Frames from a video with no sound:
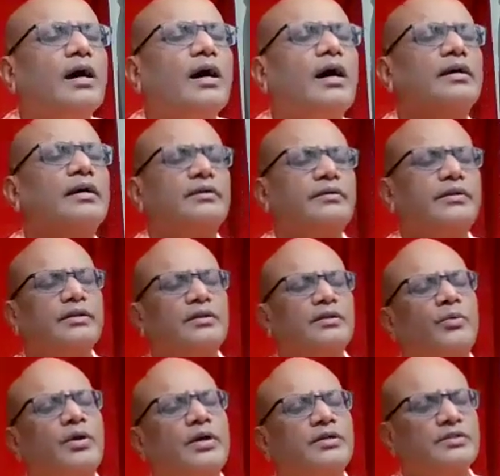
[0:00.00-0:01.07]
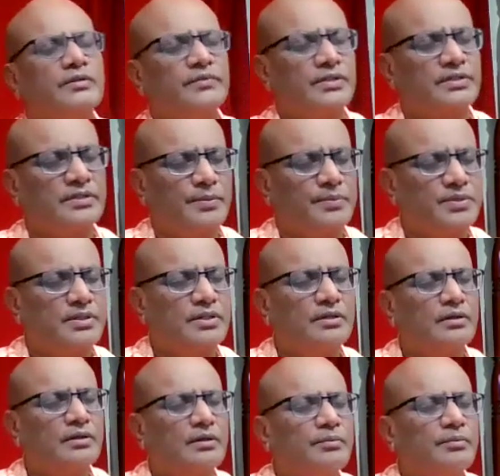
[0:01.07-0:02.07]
uttering the words of the scripture,